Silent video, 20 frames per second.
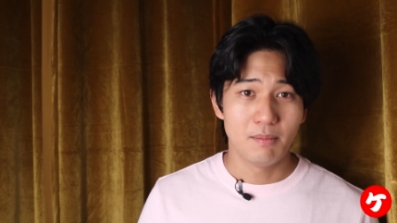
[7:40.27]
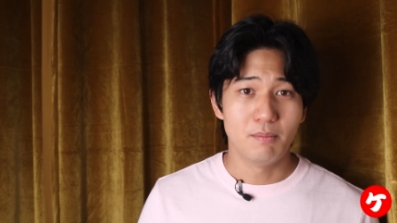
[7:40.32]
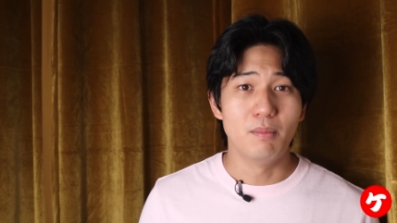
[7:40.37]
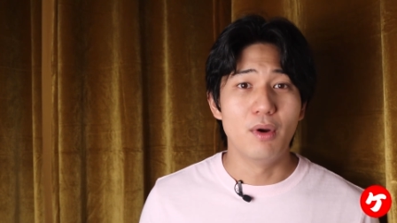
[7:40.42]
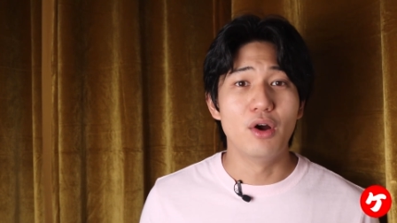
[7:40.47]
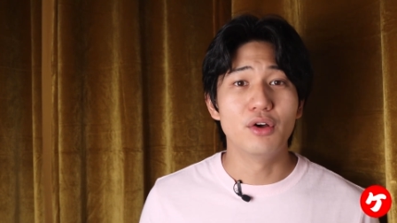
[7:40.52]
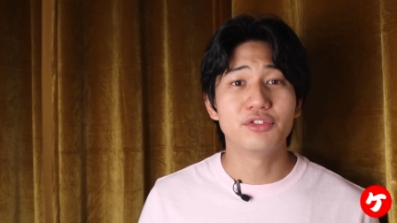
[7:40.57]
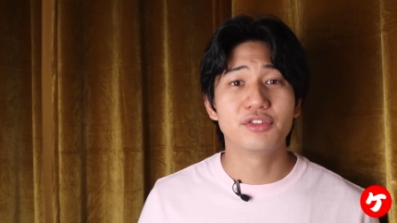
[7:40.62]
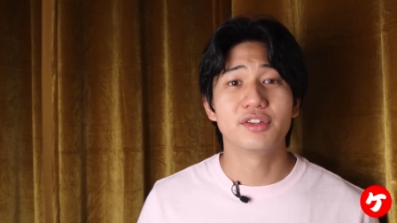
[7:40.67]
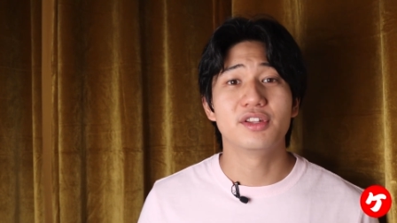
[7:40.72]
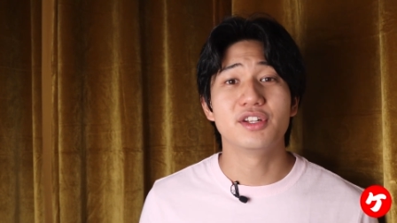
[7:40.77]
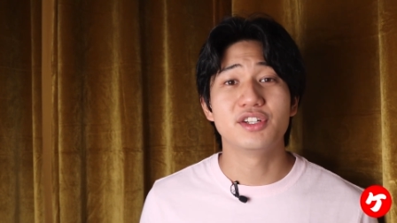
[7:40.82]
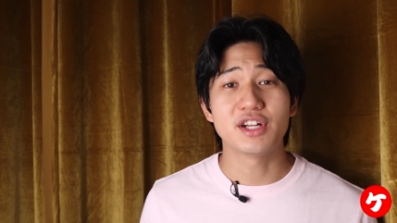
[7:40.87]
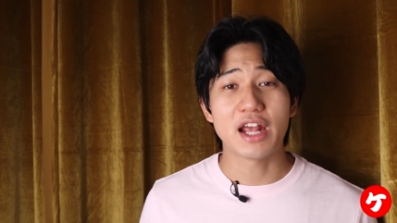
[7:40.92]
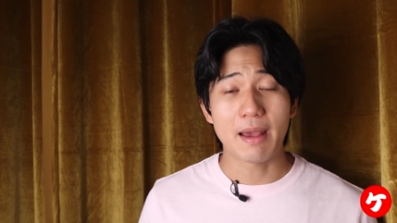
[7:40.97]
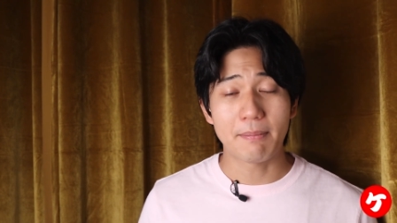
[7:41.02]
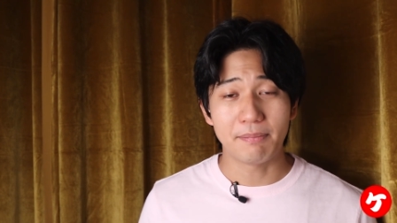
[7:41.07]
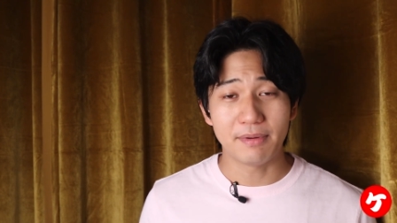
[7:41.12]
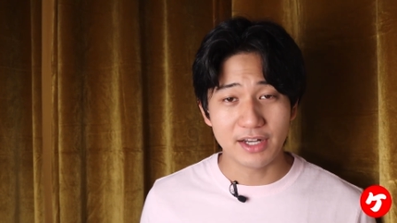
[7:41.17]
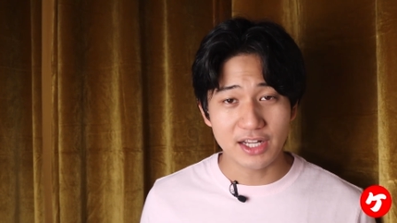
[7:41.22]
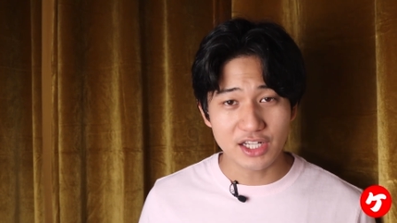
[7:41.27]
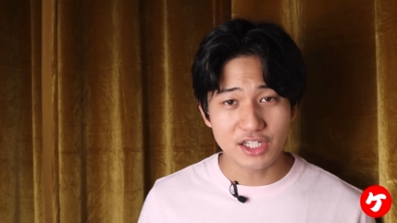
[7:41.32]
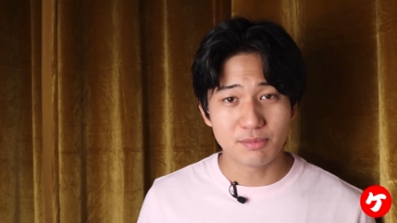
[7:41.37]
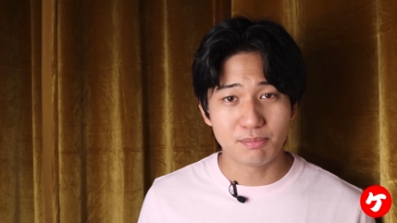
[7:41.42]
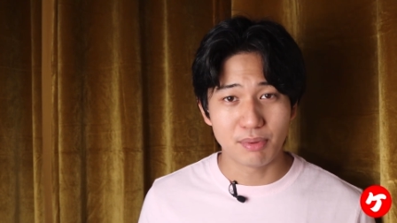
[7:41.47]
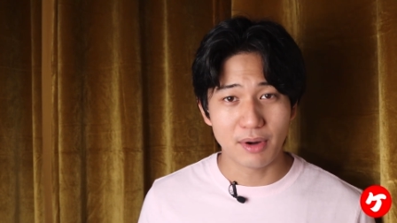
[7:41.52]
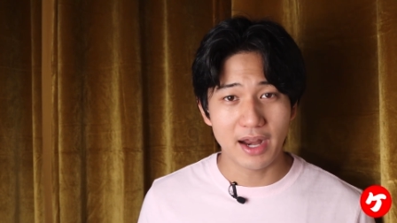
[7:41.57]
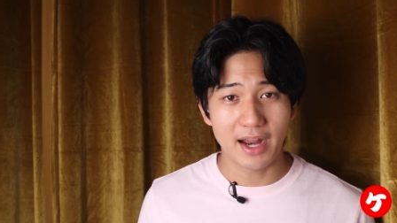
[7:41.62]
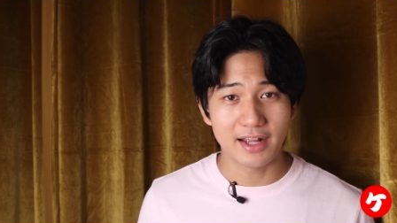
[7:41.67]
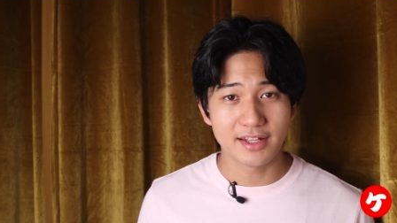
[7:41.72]
Most of the Japanese
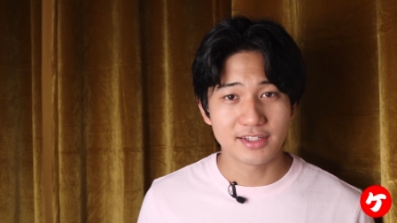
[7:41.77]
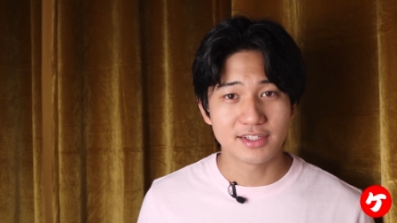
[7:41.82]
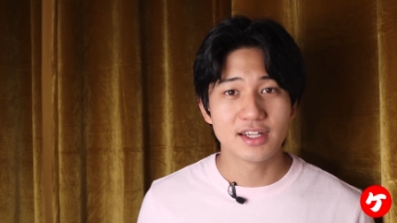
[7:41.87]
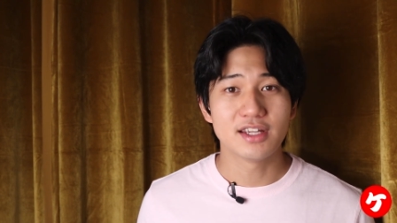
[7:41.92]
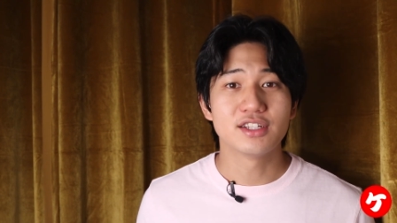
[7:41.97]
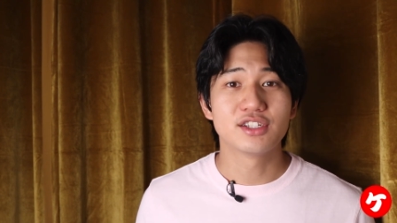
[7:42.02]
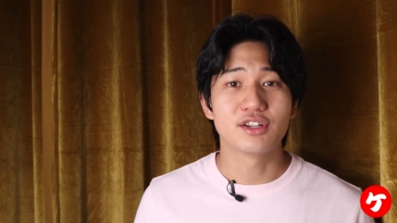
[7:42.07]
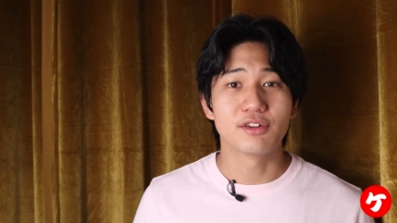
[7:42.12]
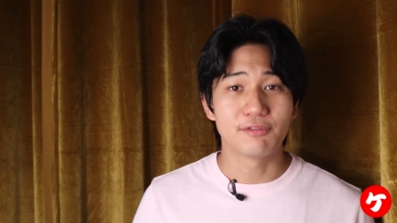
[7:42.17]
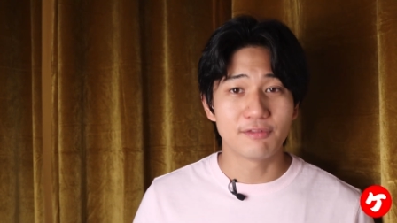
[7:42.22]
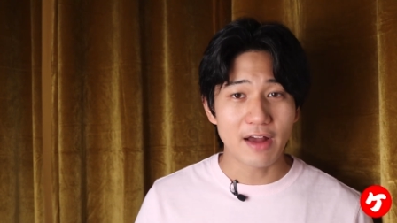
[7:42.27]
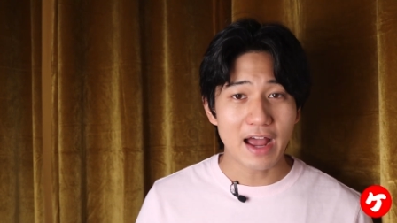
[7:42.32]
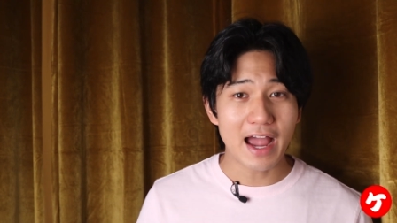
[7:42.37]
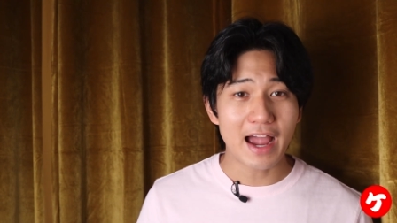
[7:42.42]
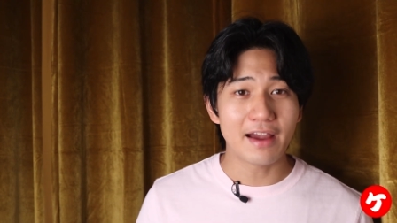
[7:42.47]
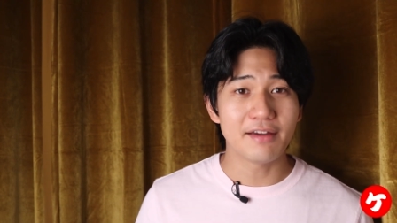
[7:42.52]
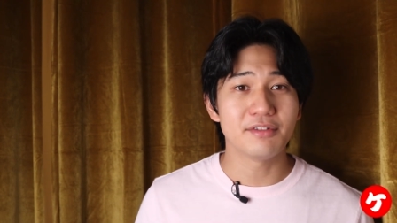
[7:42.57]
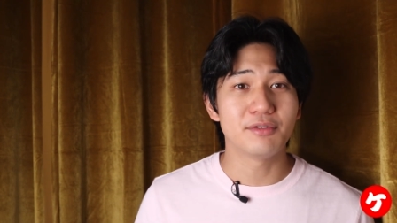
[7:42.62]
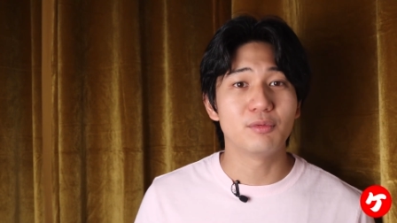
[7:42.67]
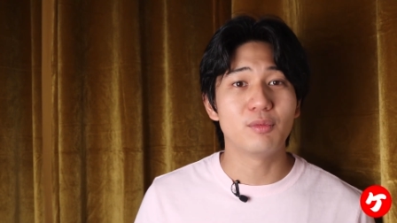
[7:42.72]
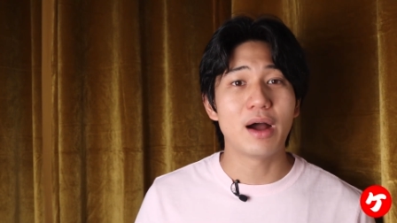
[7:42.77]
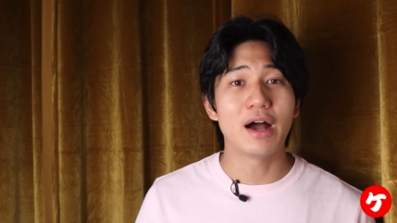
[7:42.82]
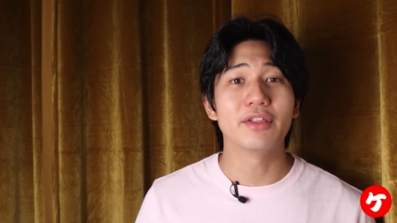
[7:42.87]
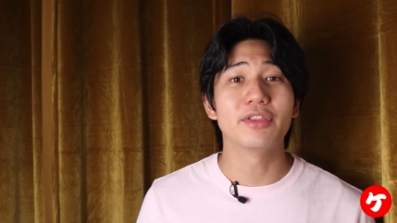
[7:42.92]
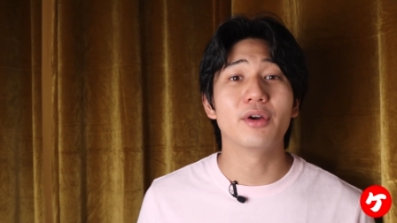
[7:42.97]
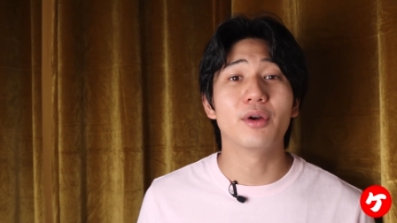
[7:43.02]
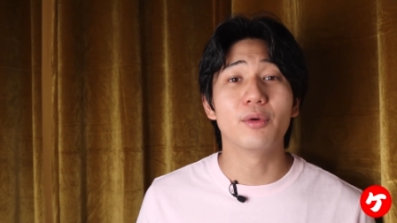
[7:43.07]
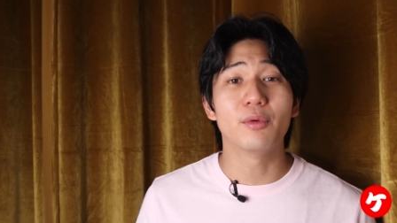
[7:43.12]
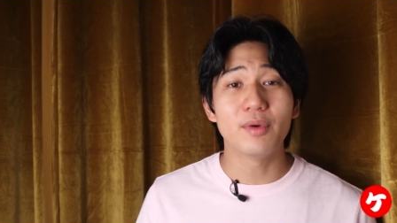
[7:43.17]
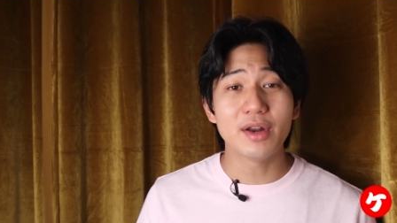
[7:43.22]
brands survived
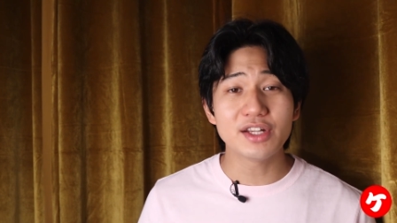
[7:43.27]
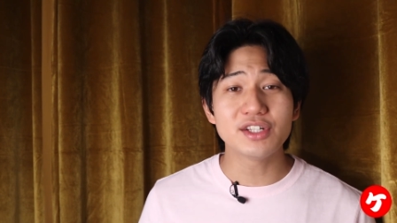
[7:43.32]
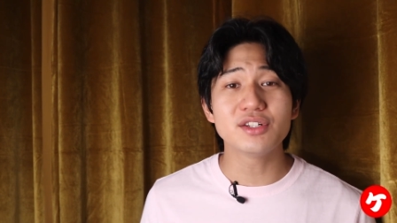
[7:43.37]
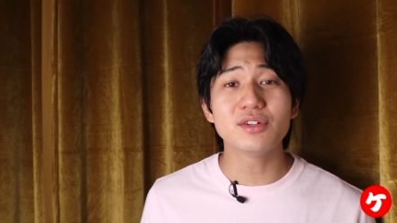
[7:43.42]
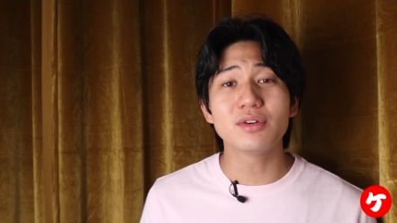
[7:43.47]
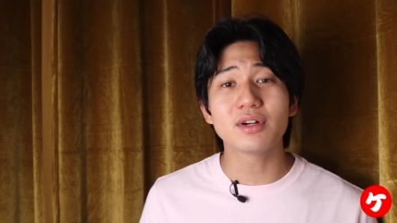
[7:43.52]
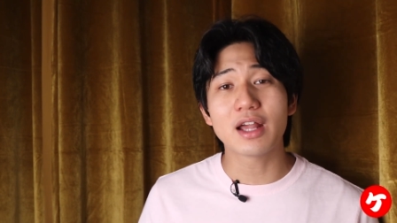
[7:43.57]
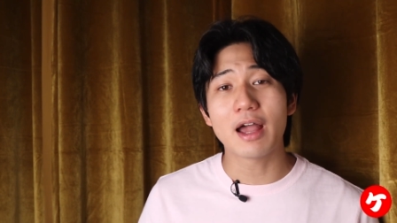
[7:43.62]
while the original